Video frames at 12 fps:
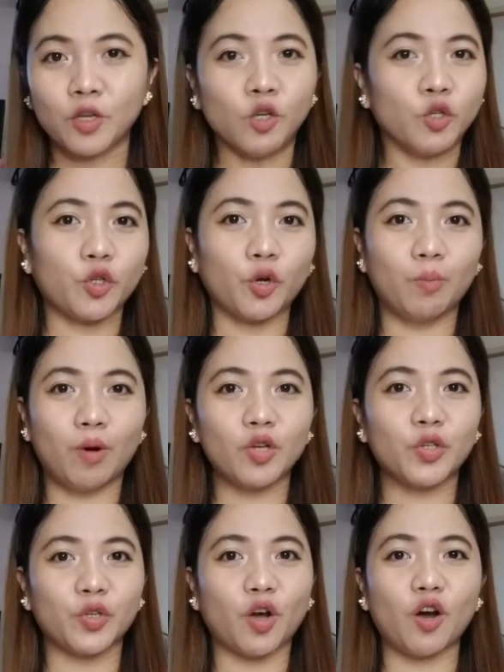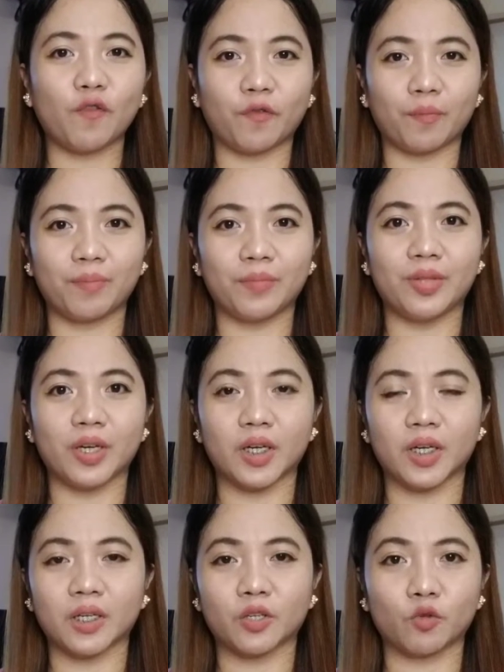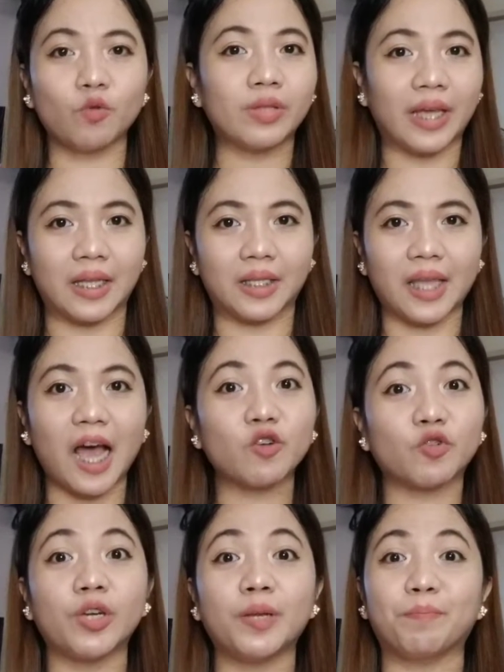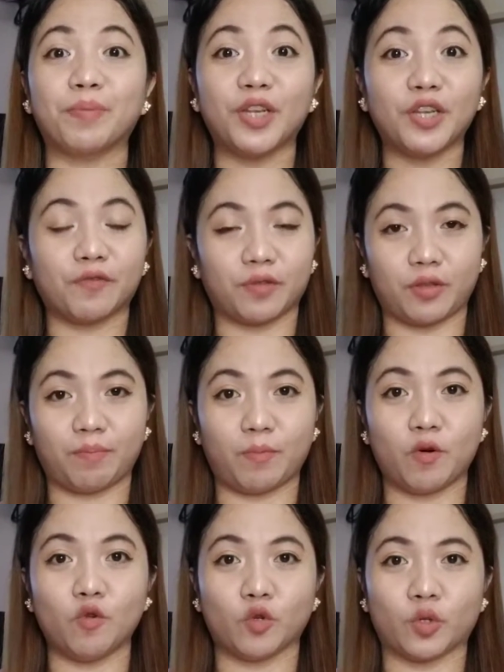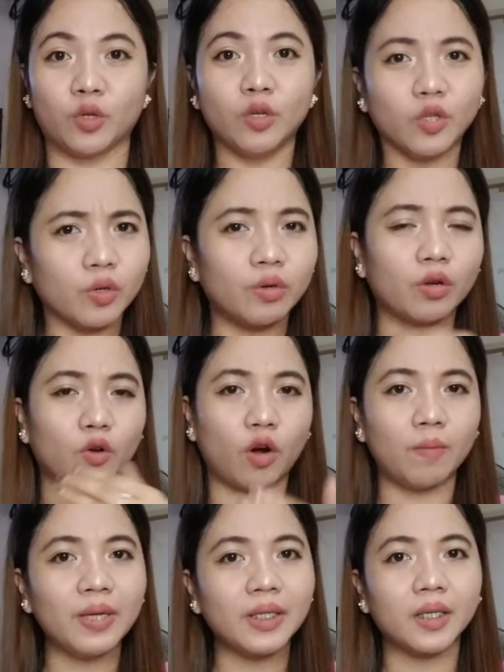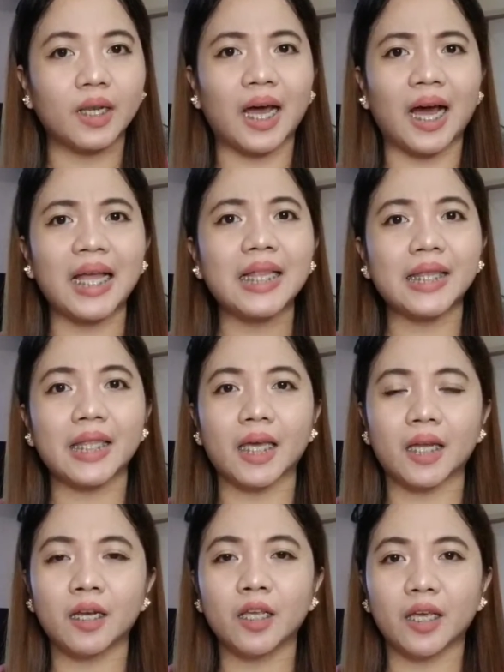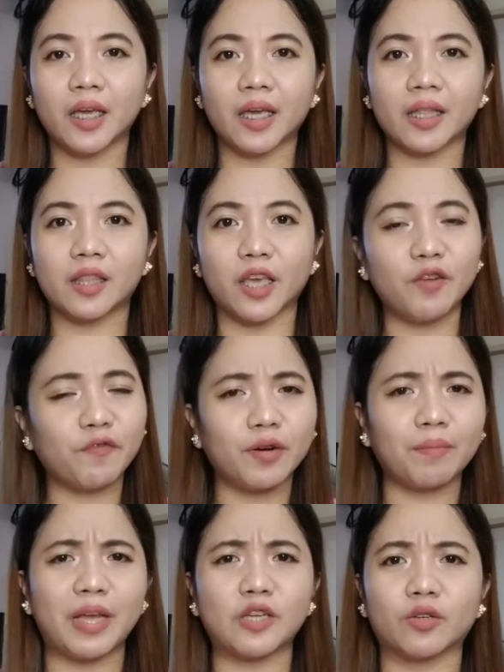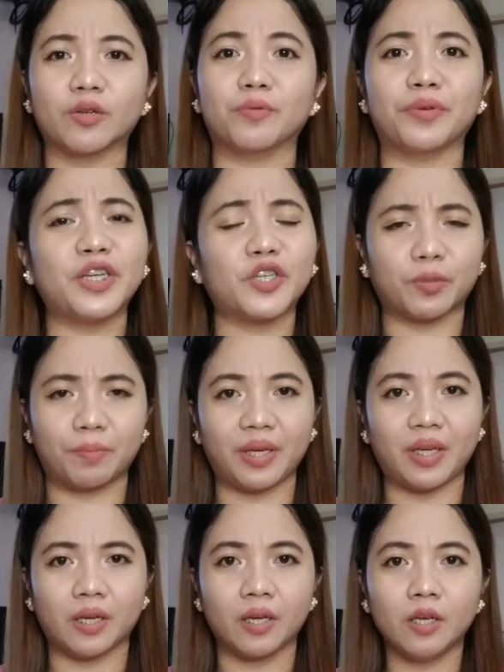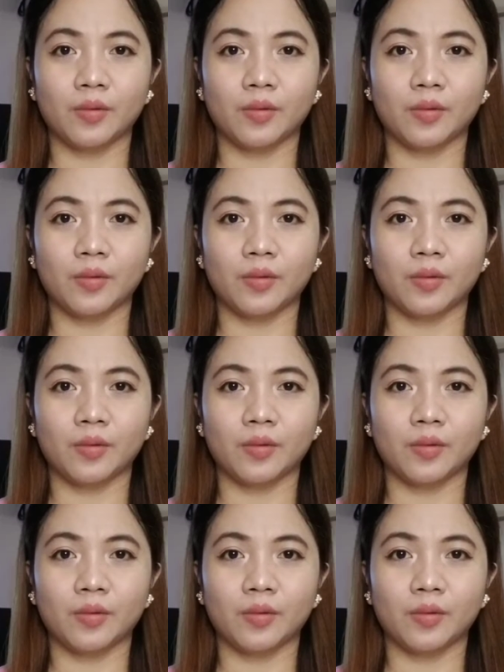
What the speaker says: So, most of the students actually believed the post. So, nag-comment sila until the information reached me.